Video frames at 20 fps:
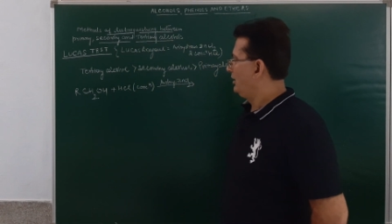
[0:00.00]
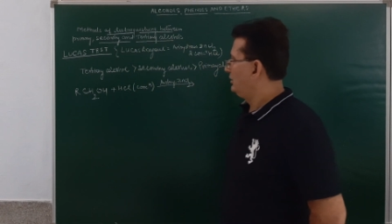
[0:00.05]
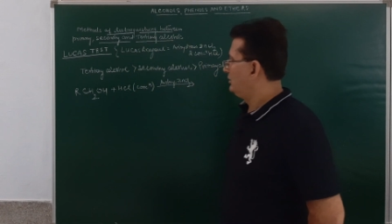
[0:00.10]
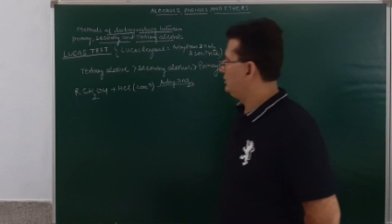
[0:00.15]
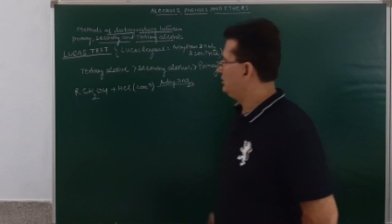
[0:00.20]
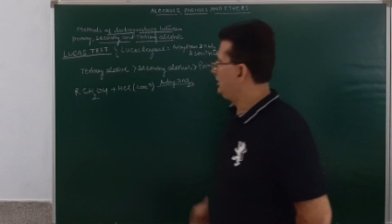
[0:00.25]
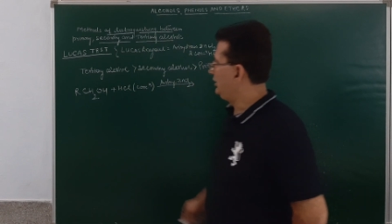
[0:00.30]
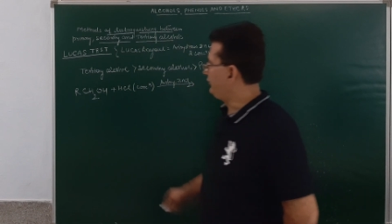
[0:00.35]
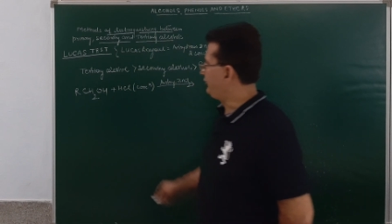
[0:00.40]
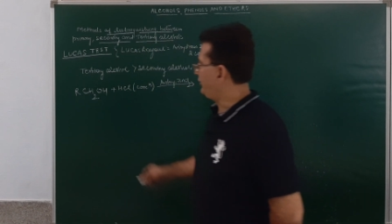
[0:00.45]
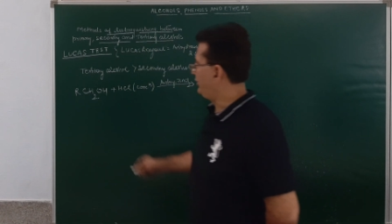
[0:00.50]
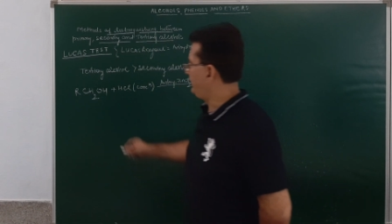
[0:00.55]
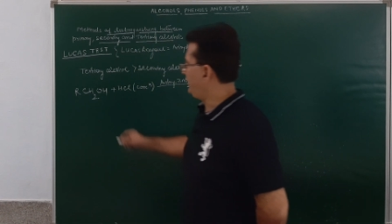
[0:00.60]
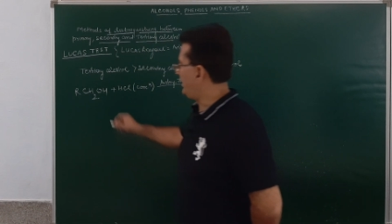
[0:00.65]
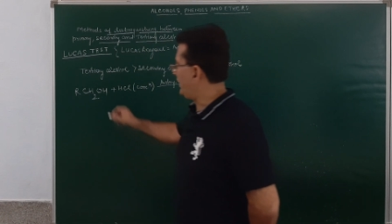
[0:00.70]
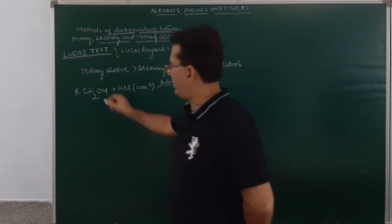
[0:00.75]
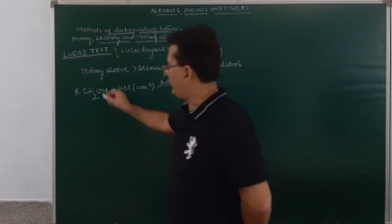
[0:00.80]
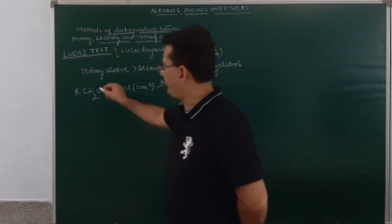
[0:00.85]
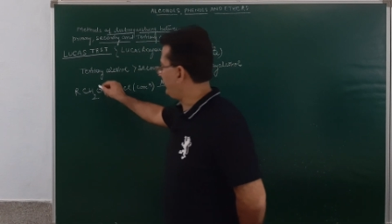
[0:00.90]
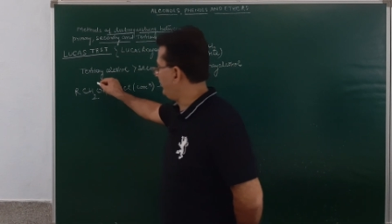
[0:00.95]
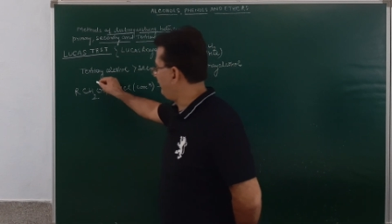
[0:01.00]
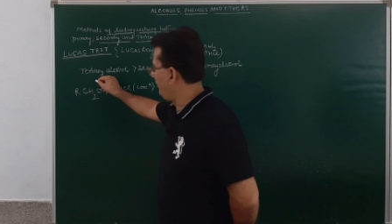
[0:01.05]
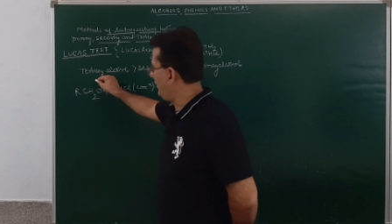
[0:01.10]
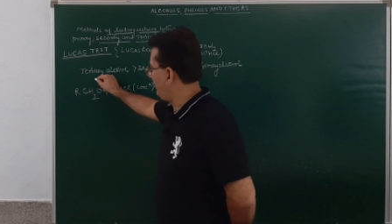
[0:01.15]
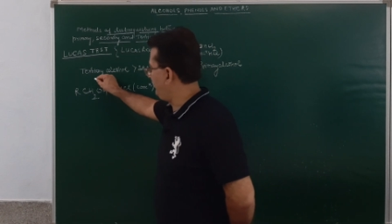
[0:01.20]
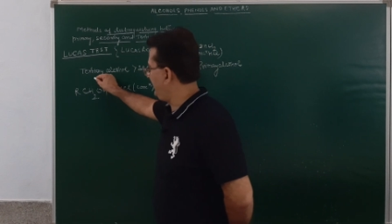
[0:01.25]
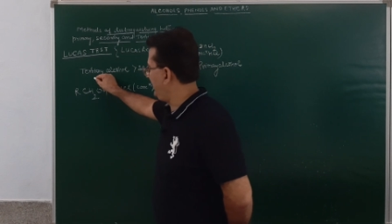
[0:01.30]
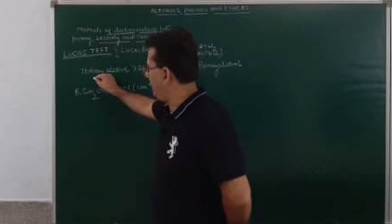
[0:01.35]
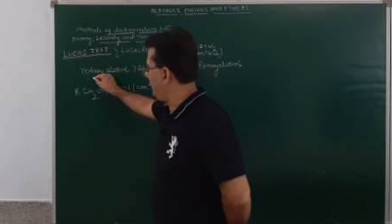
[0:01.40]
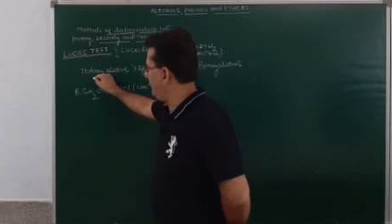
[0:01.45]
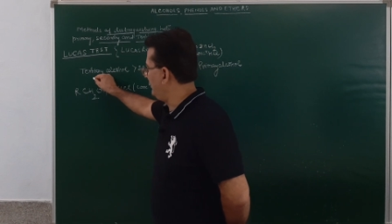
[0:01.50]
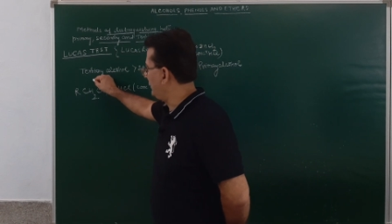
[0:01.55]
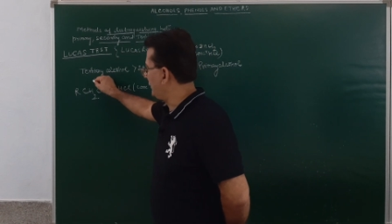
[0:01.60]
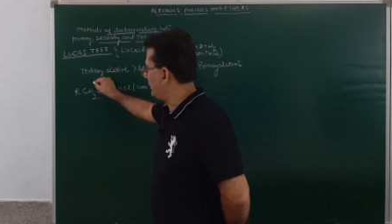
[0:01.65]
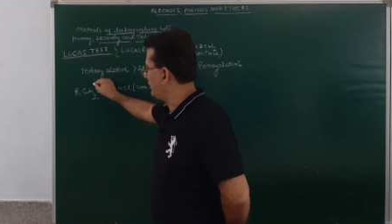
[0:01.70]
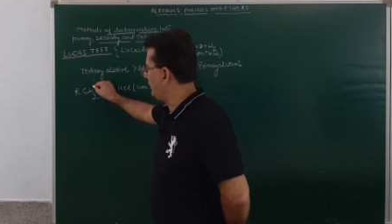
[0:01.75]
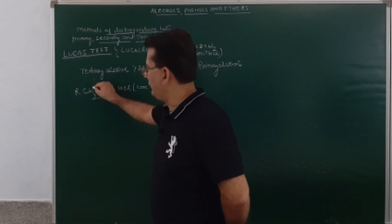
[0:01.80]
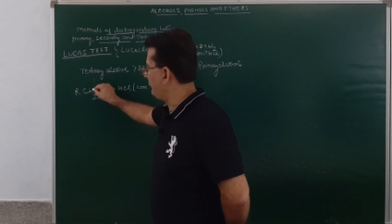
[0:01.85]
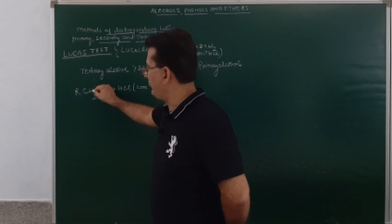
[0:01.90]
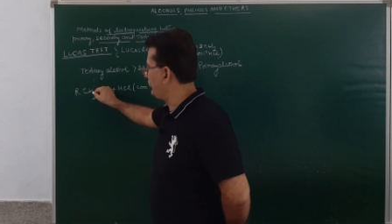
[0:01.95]
This reaction will be the
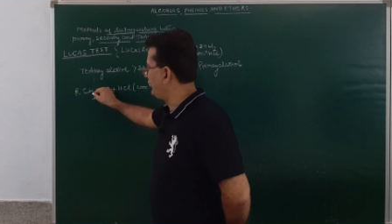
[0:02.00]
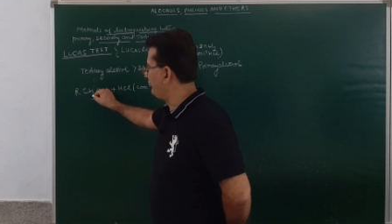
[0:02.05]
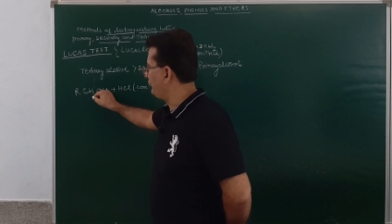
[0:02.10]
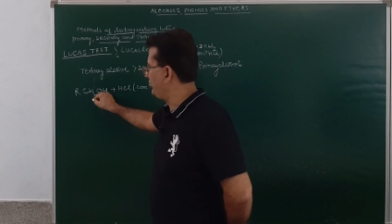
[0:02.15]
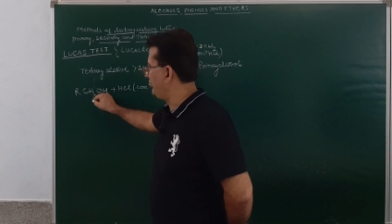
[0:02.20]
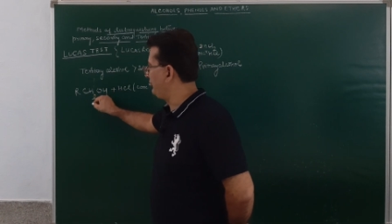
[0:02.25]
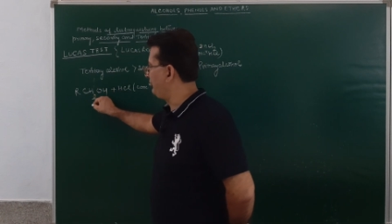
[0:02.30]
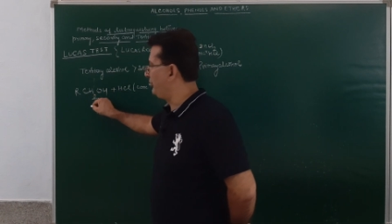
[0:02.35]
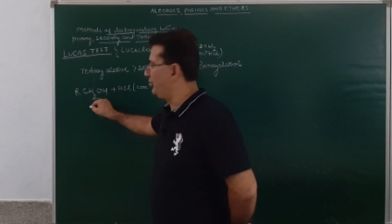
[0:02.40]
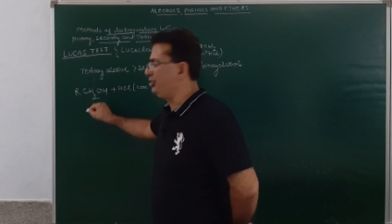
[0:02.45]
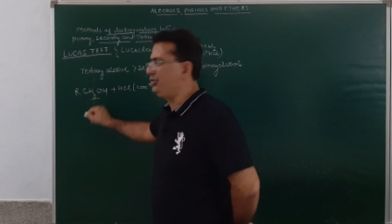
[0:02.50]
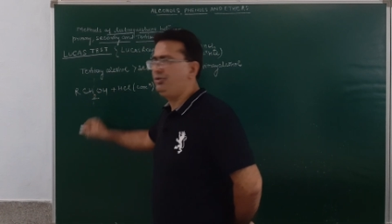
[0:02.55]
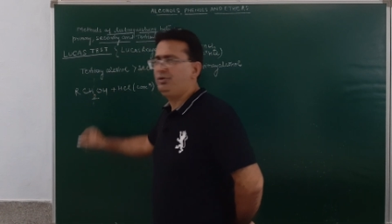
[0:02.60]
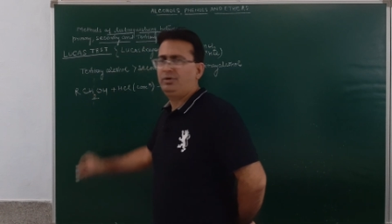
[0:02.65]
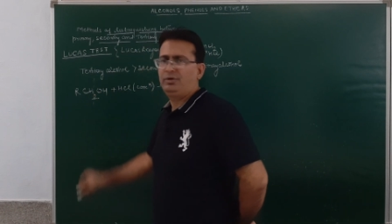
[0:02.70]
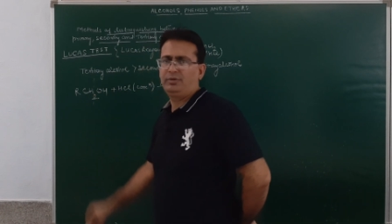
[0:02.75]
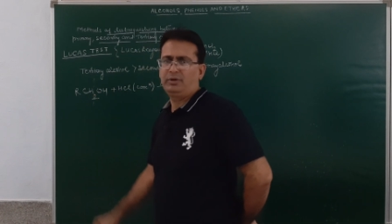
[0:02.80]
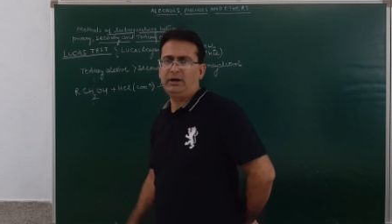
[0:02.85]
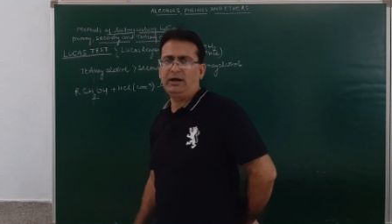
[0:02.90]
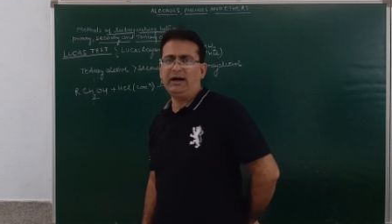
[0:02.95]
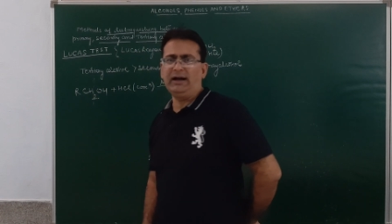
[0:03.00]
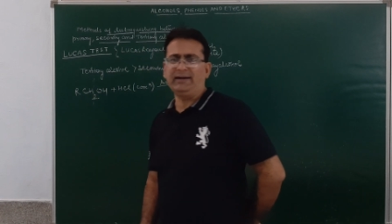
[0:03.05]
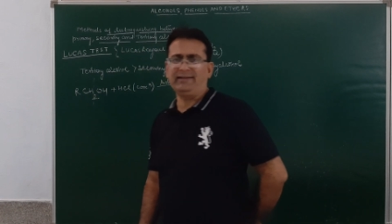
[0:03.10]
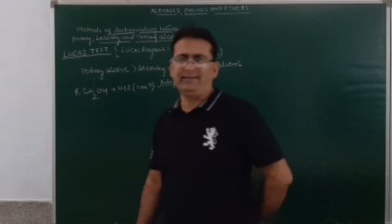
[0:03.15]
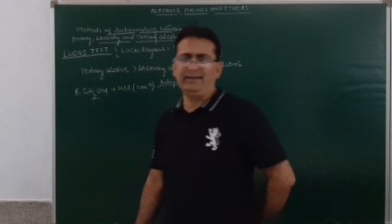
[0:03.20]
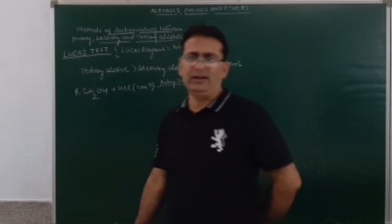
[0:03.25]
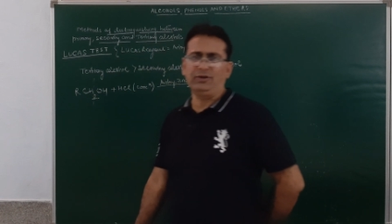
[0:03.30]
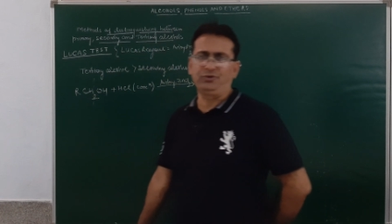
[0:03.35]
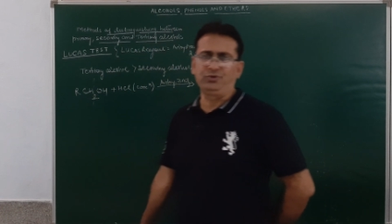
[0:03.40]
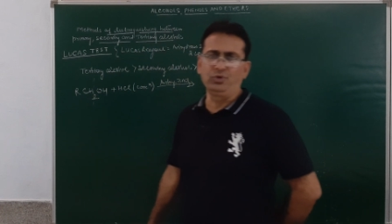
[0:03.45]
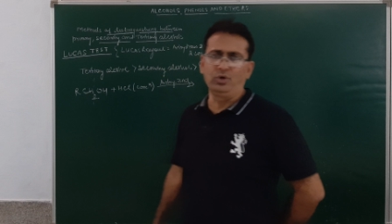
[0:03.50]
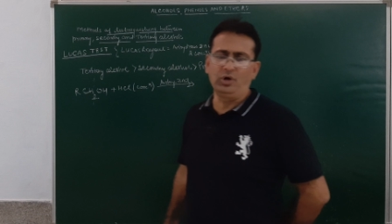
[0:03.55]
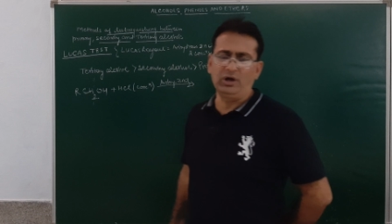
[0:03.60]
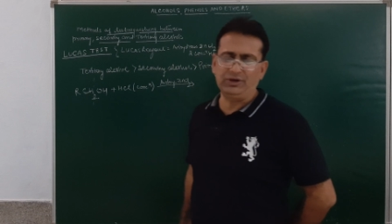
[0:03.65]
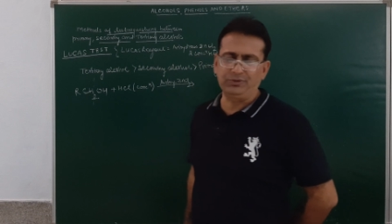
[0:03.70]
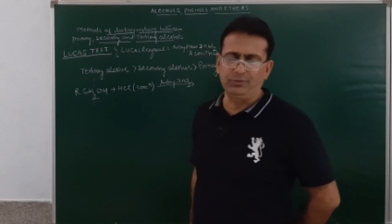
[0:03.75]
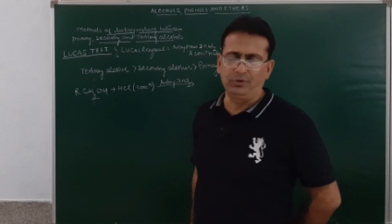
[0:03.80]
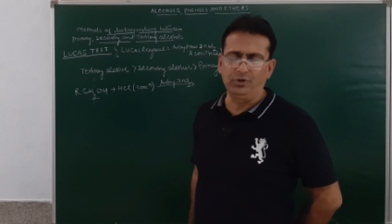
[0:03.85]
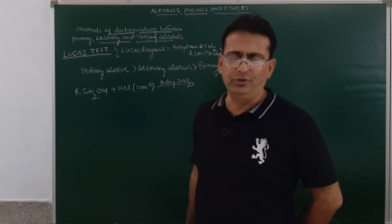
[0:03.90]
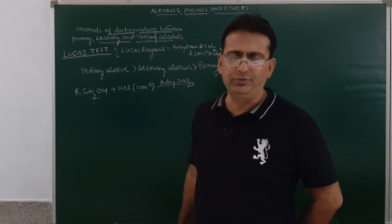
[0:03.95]
cleavage of this bond,
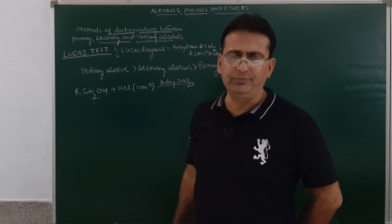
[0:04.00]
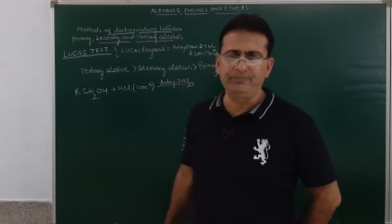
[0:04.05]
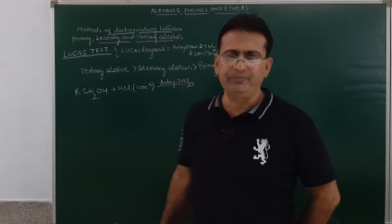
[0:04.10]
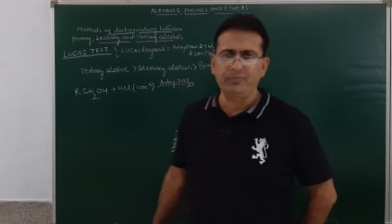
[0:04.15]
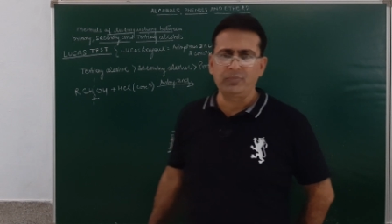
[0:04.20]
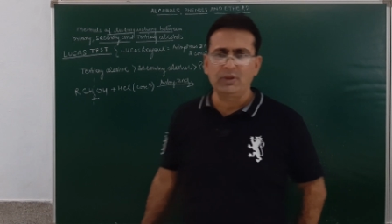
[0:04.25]
RCS2OH bond.